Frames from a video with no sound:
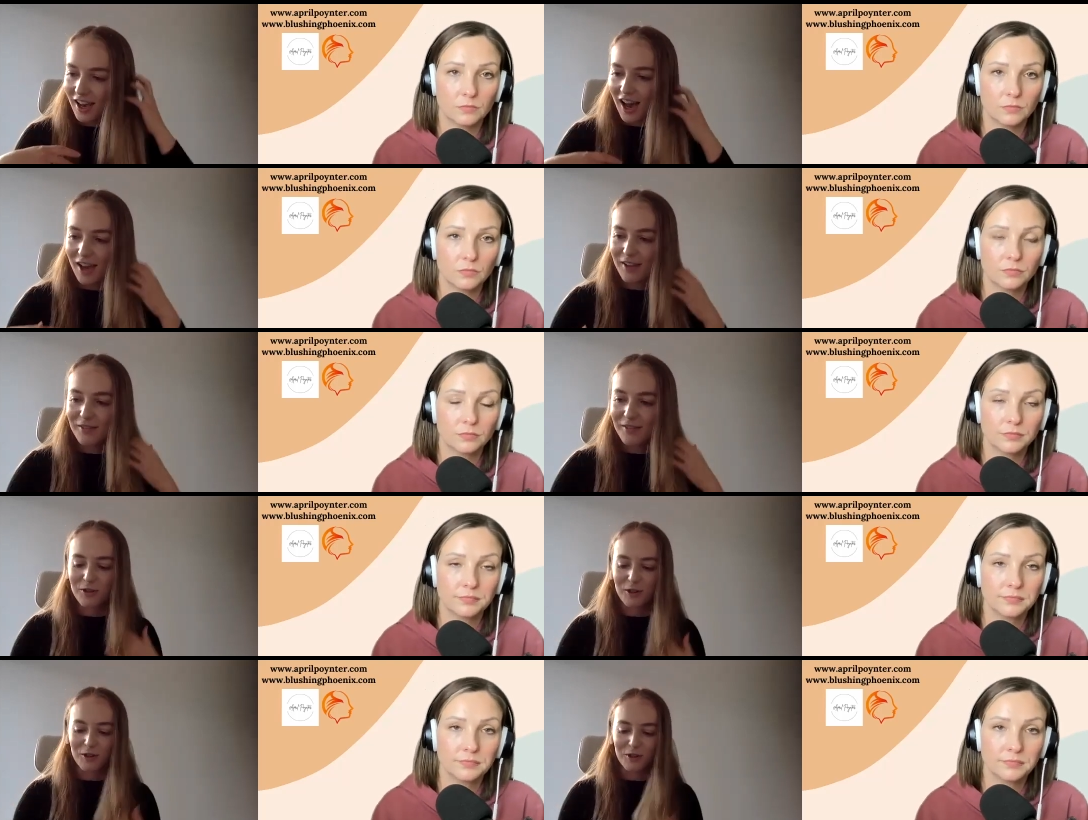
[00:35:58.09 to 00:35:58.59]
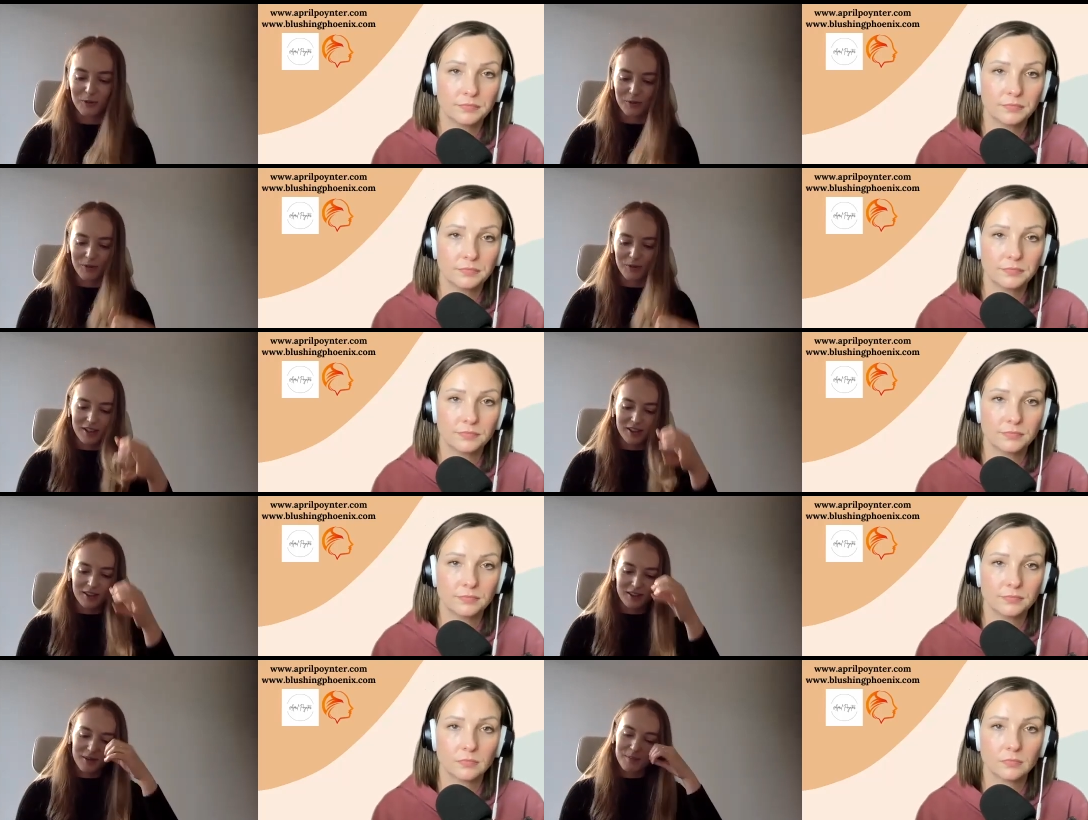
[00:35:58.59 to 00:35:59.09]
Speaker 1: I've struggled
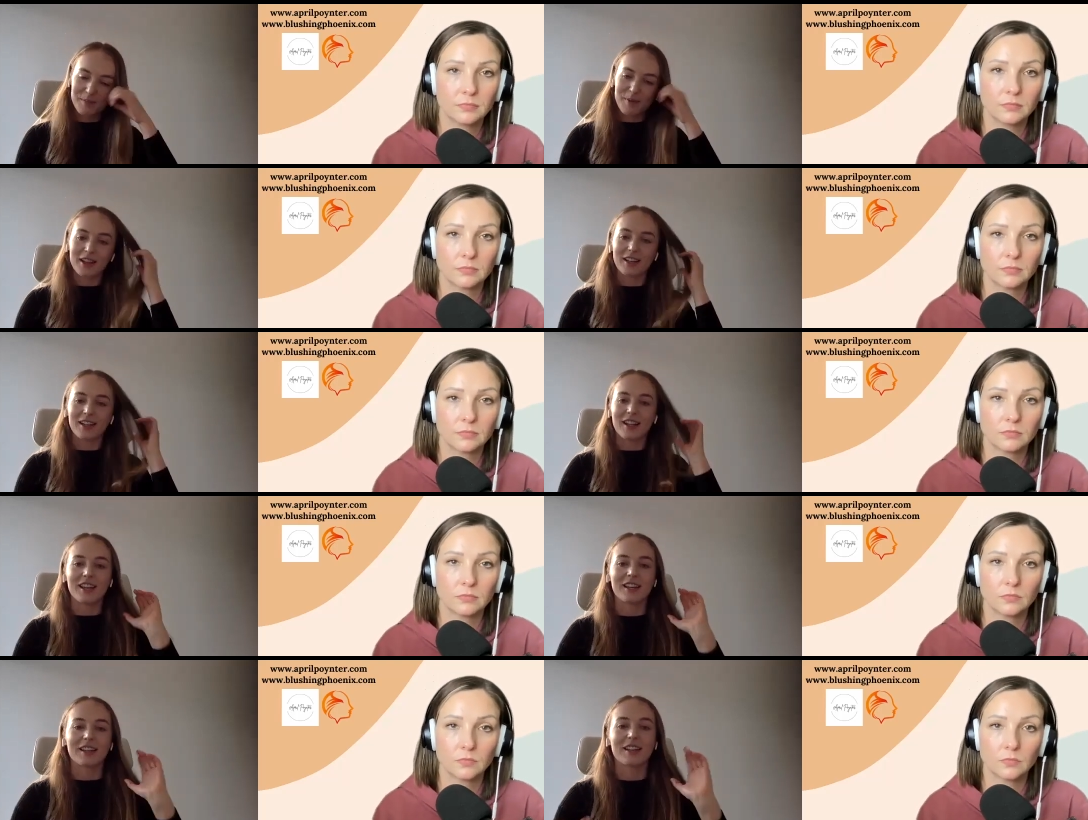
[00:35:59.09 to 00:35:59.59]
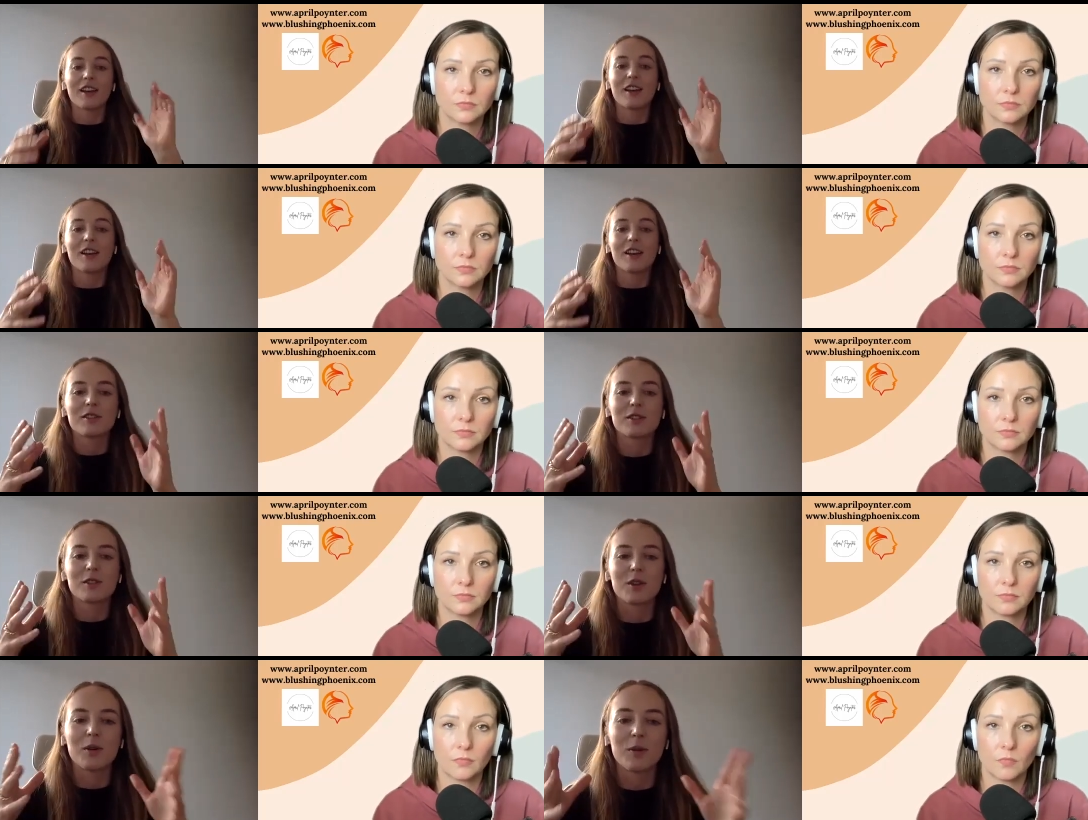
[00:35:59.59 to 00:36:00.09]
with, but like
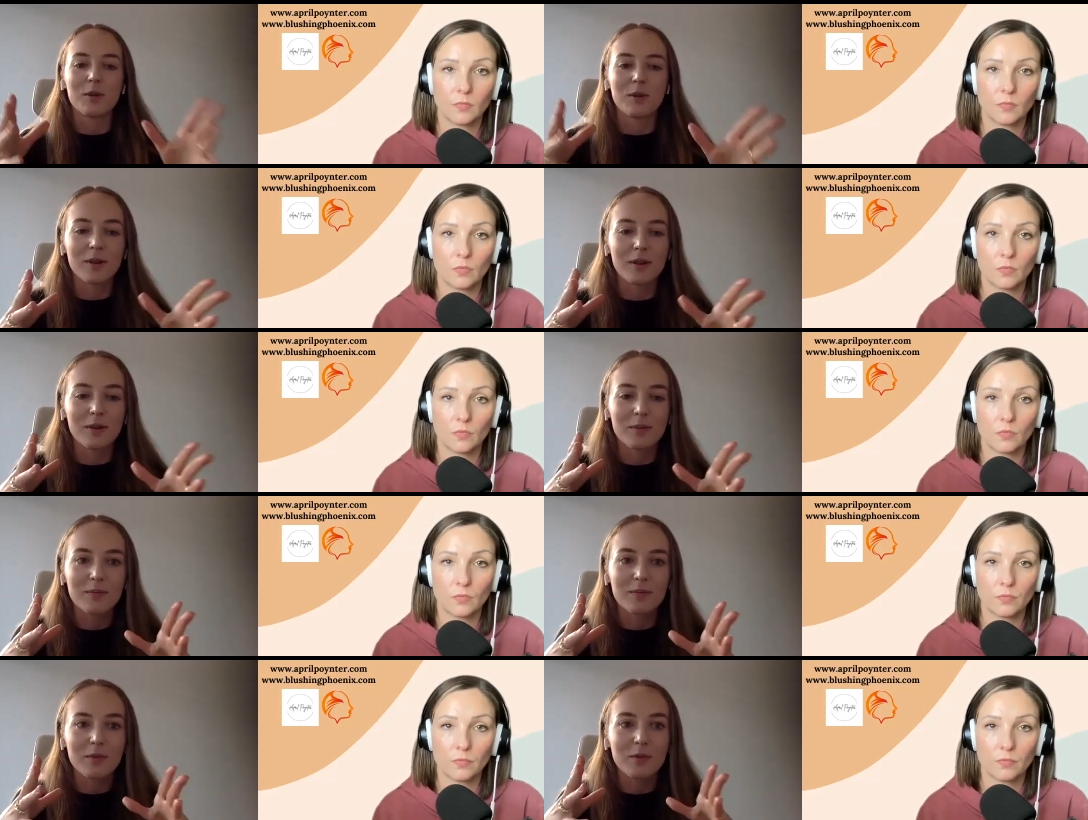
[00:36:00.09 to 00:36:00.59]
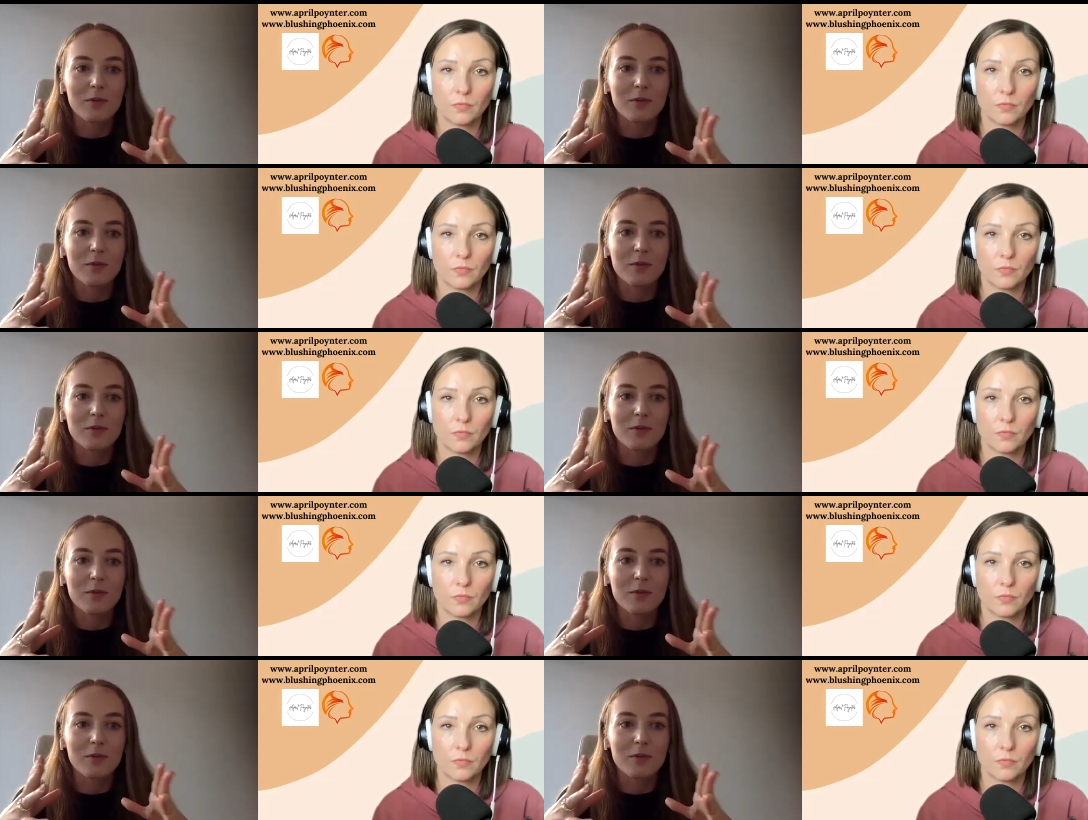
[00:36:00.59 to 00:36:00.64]
so